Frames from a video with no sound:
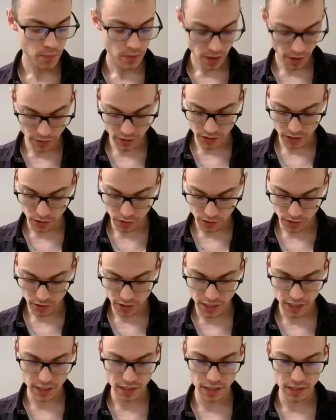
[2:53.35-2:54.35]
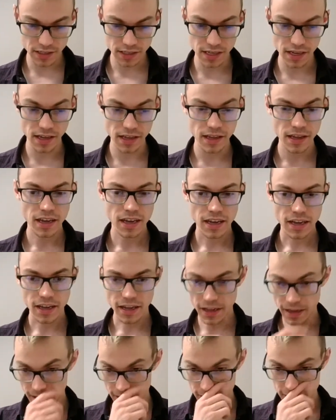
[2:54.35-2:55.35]
of the social distancing
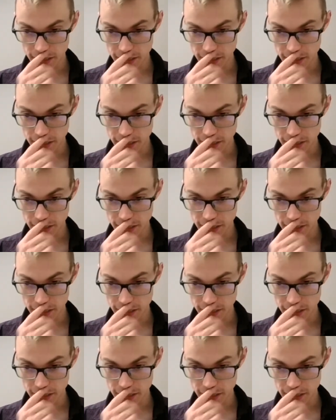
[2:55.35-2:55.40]
is